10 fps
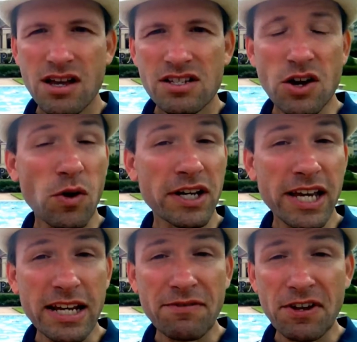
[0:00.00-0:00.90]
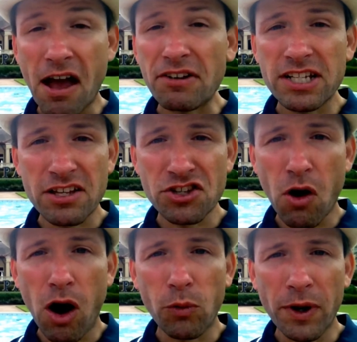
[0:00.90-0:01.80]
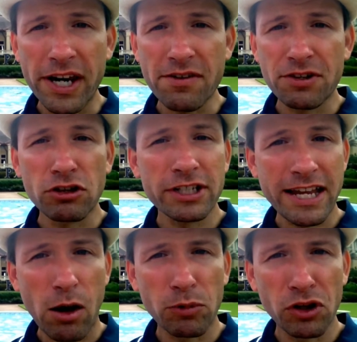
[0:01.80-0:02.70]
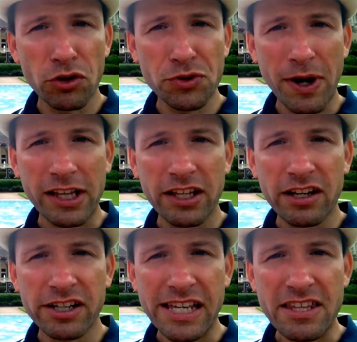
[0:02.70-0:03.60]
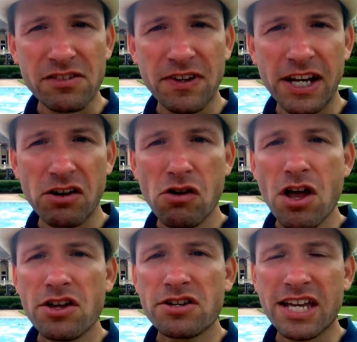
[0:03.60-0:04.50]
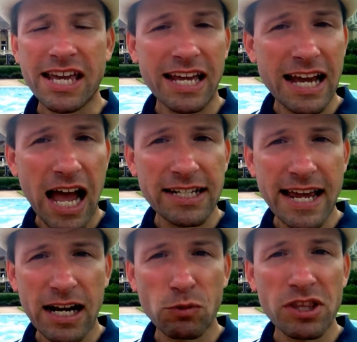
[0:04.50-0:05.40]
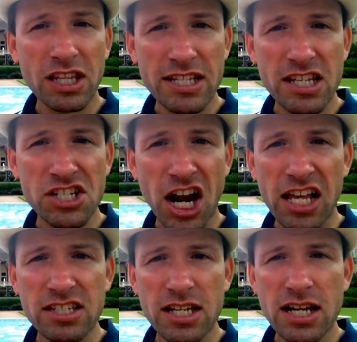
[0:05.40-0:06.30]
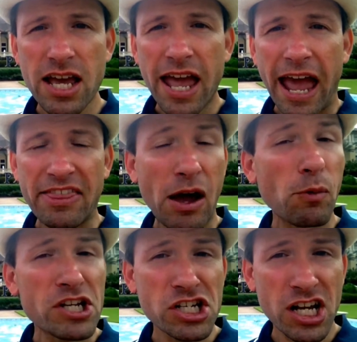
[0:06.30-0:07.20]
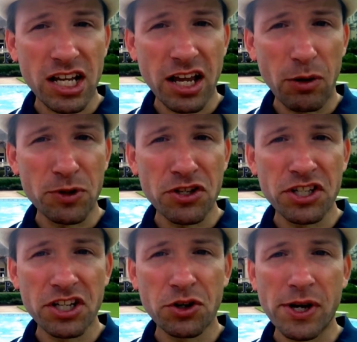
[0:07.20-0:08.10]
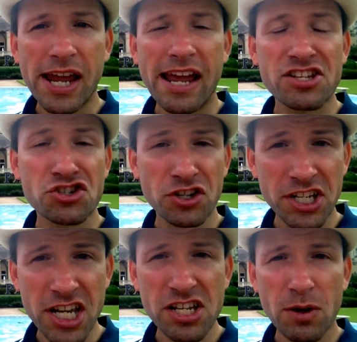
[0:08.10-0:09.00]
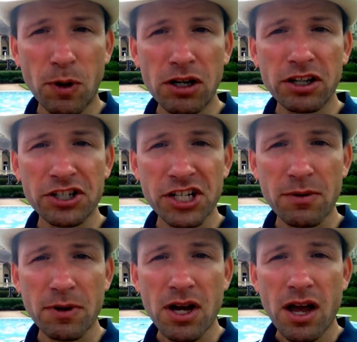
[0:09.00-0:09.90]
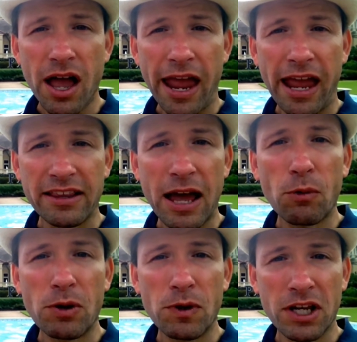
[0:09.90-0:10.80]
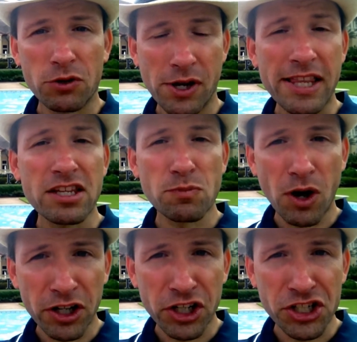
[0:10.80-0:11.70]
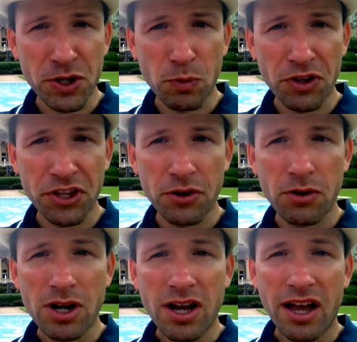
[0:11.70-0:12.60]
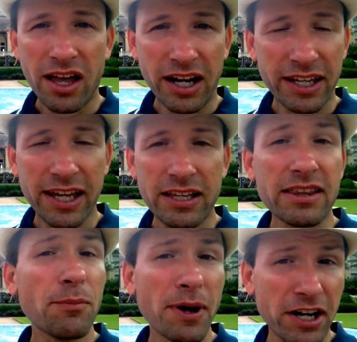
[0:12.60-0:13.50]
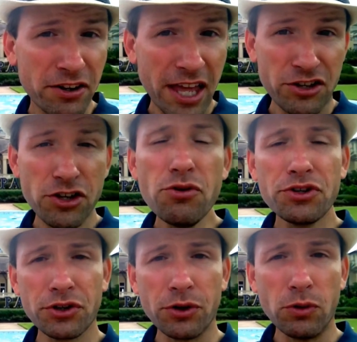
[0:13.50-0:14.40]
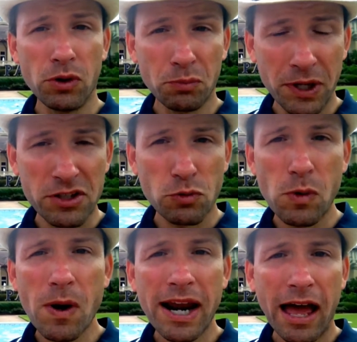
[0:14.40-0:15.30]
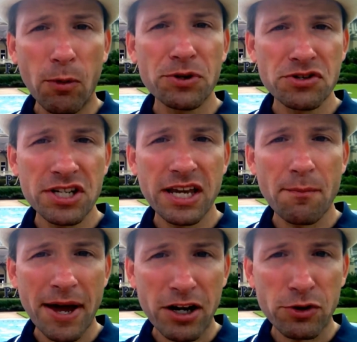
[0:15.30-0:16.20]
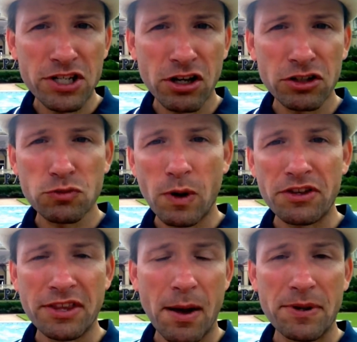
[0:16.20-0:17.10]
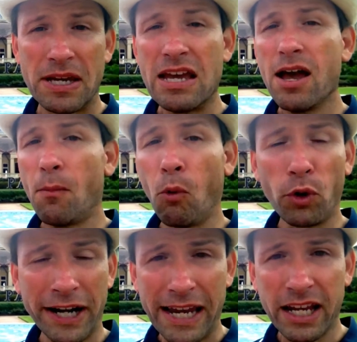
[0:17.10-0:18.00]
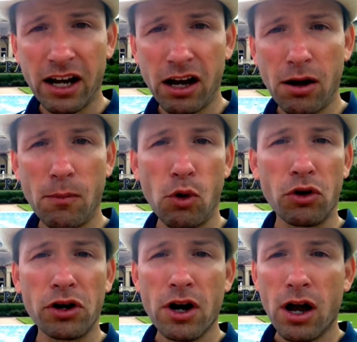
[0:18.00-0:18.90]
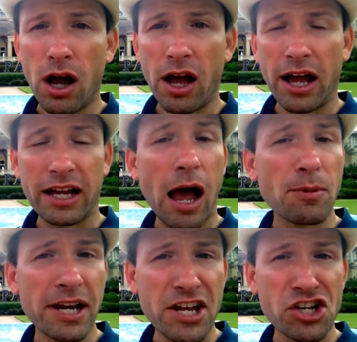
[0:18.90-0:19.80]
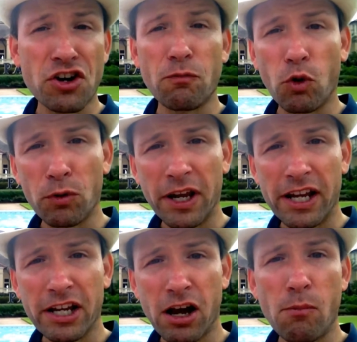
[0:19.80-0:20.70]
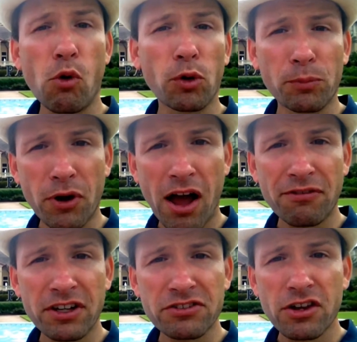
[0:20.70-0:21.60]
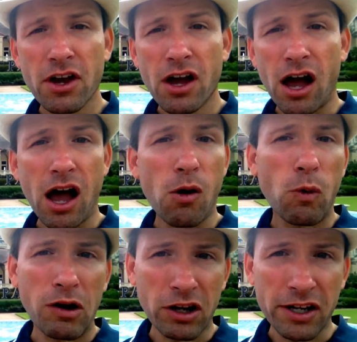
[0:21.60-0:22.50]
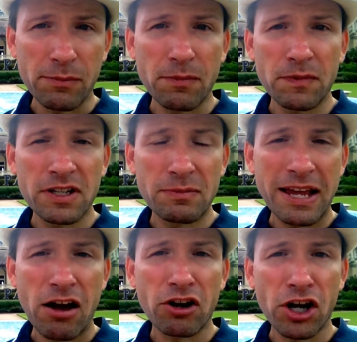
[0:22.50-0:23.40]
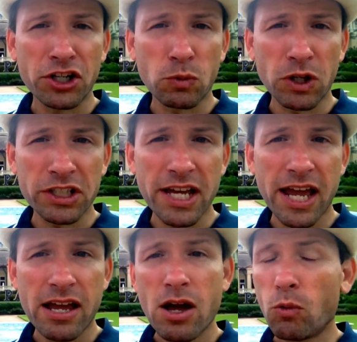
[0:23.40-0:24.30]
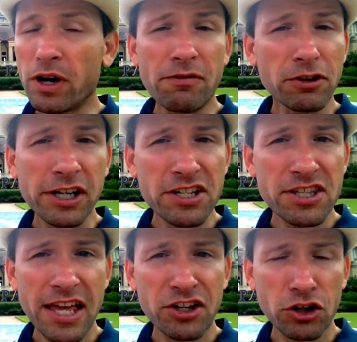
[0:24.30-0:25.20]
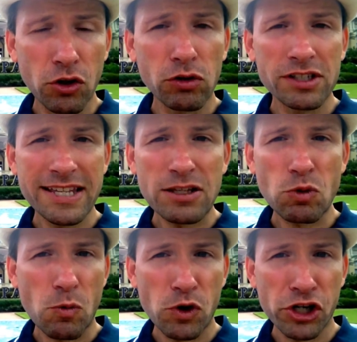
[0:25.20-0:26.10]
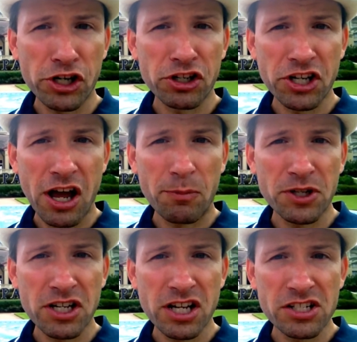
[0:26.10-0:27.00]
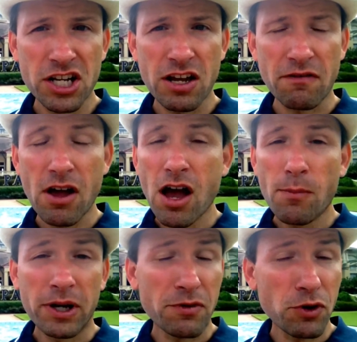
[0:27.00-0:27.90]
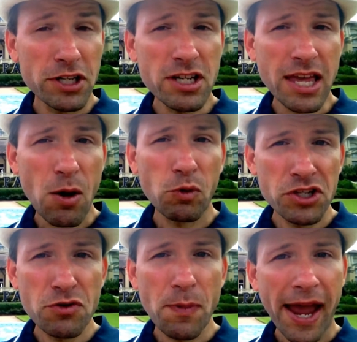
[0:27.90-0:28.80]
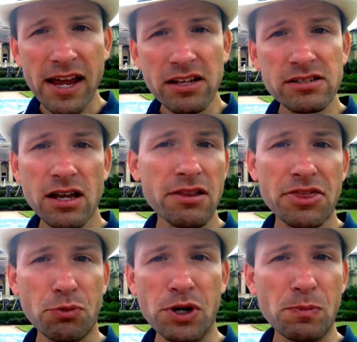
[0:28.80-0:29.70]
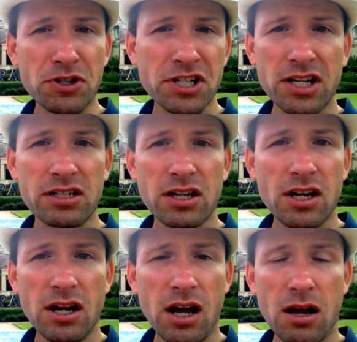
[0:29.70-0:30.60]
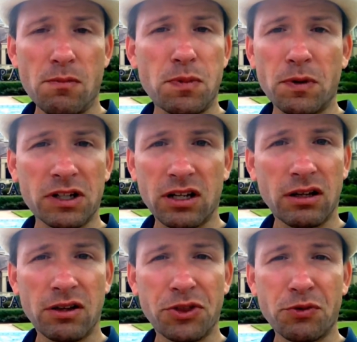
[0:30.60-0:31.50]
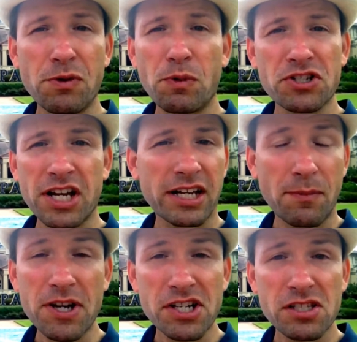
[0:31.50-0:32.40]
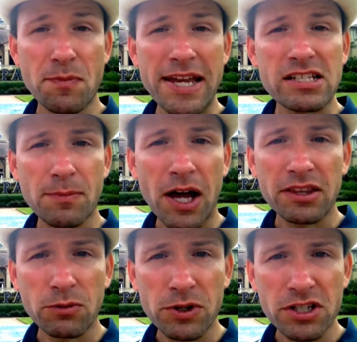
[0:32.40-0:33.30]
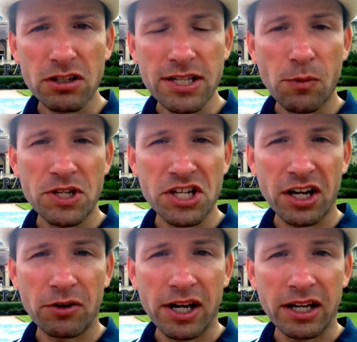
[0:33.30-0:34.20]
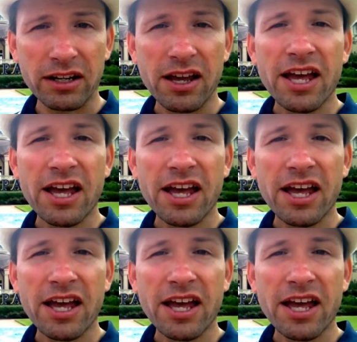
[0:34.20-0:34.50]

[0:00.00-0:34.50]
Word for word: So again, if you haven't done so already, if you look down below directly underneath this video, you can get in contact with Lisa Johnson and that way she can help you to create a strategic partnership and that way we can create this partnership with you and again, the better that you do, because we want to help you to get better results, whether that be more income or uh, a combination of more income, more profits, uh, while cutting down on your workday, whatever it is that your goal is, that's what we're here to help you to achieve. But if we did that, would you pay us a 3% uh, per, 3% commissions based upon the results that we generated?